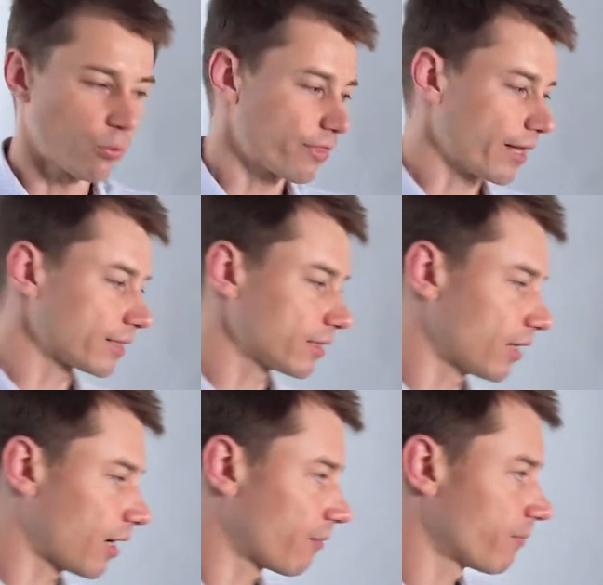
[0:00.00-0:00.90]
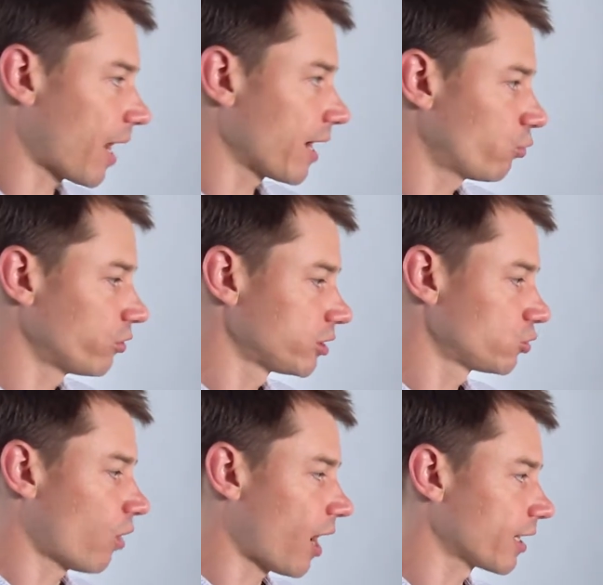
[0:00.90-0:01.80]
with that, I wanted
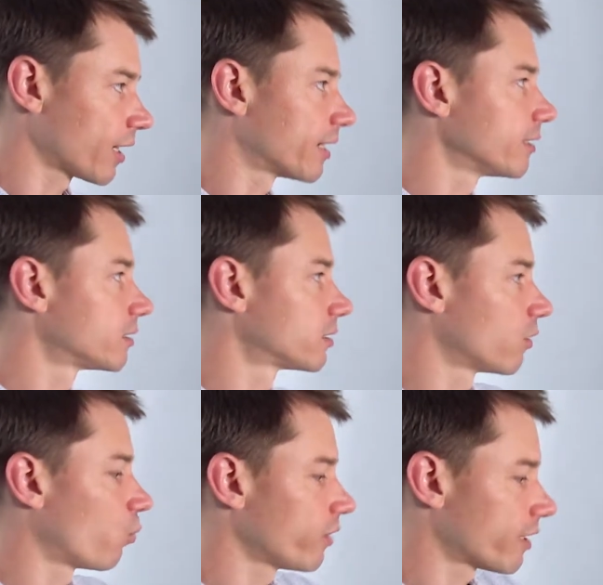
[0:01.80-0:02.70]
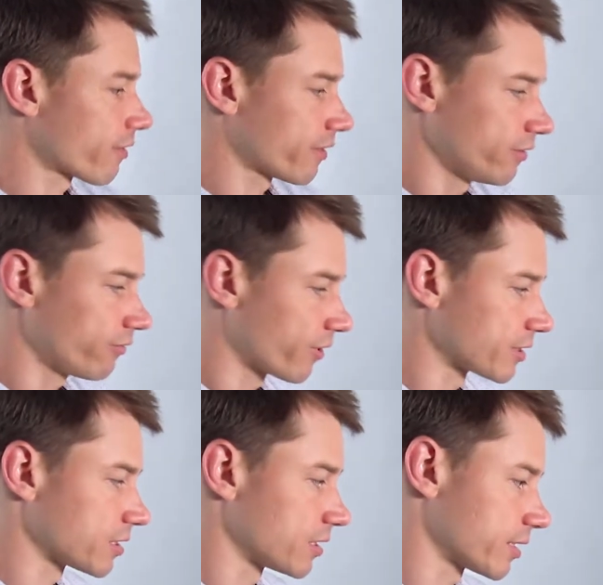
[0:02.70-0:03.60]
to highlight what are the
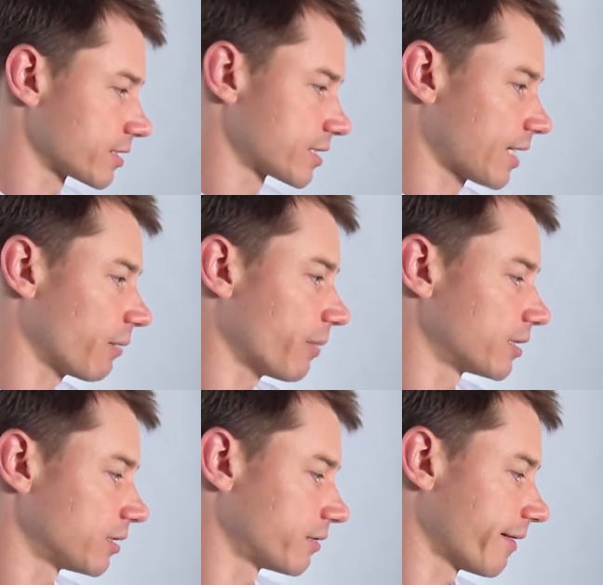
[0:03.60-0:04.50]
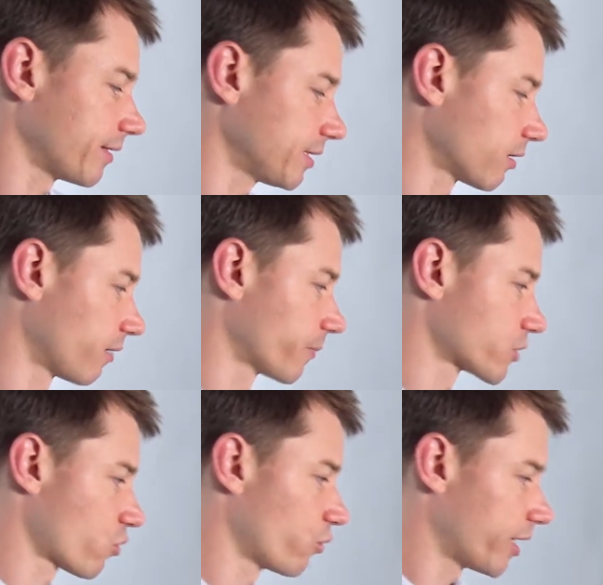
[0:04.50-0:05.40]
differences and segment it a little,
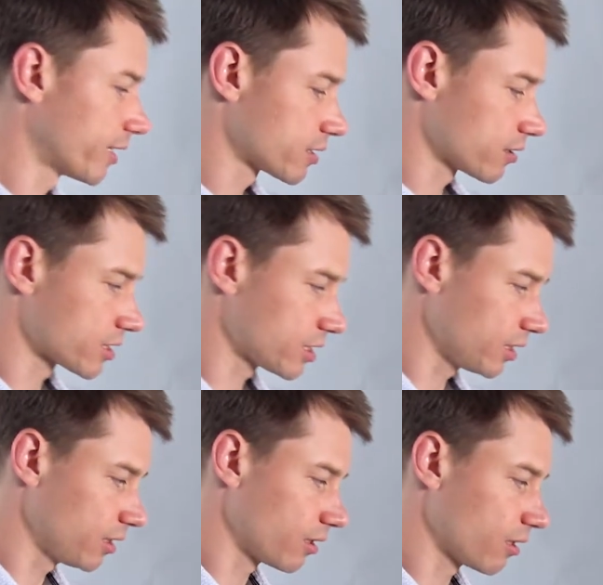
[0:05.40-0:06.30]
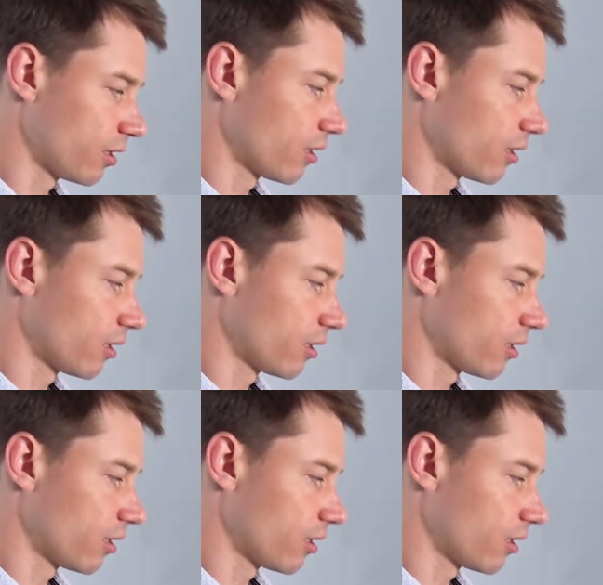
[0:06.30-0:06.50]
so you guys see